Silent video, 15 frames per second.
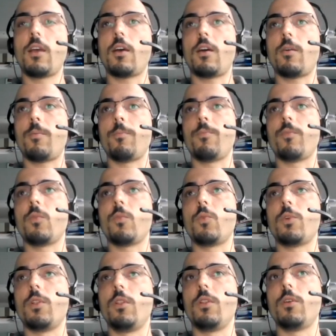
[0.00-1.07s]

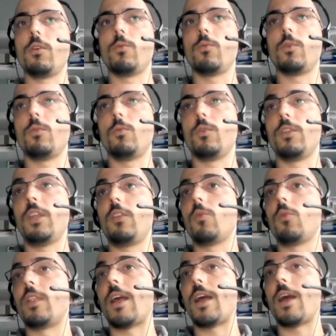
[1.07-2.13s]
will need
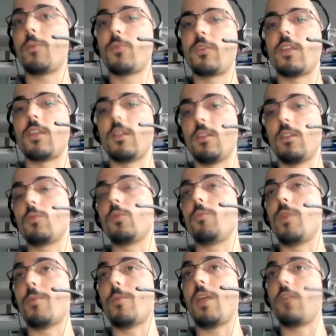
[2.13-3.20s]
to adapt, then this would
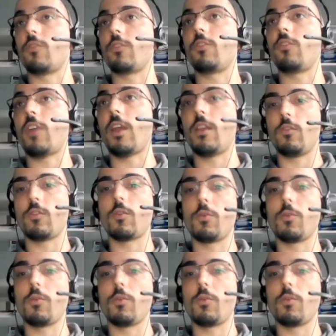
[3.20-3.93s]
be a major change.